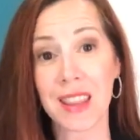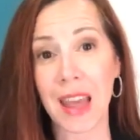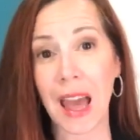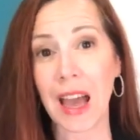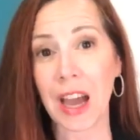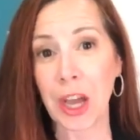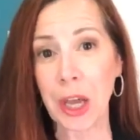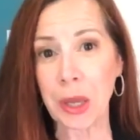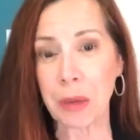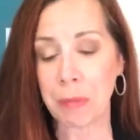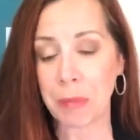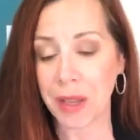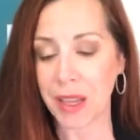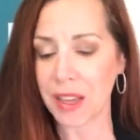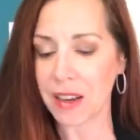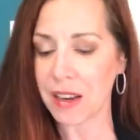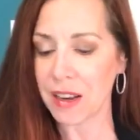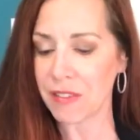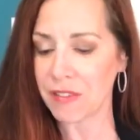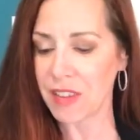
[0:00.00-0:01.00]
that could be
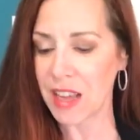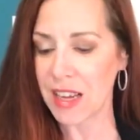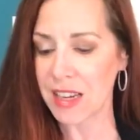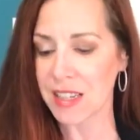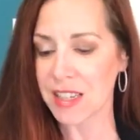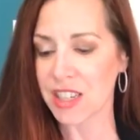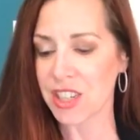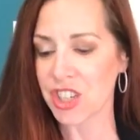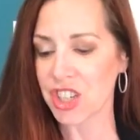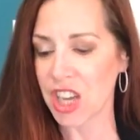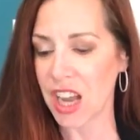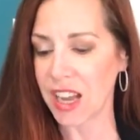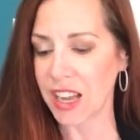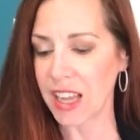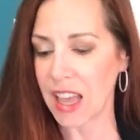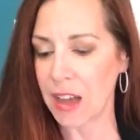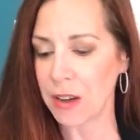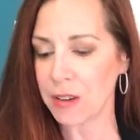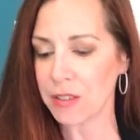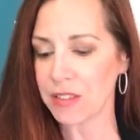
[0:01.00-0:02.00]
an event to check
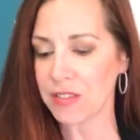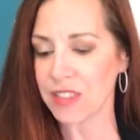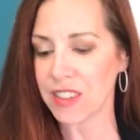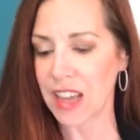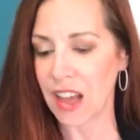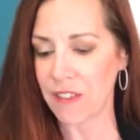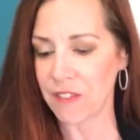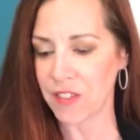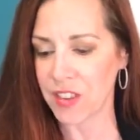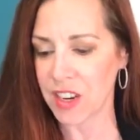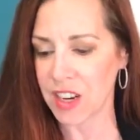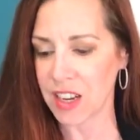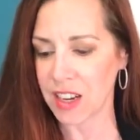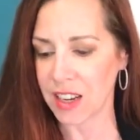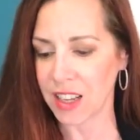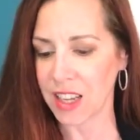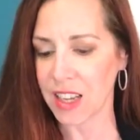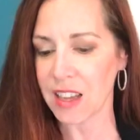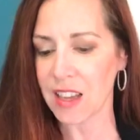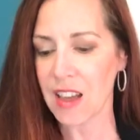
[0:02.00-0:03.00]
out,
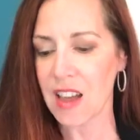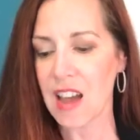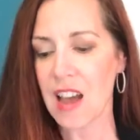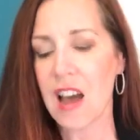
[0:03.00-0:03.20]
definitely.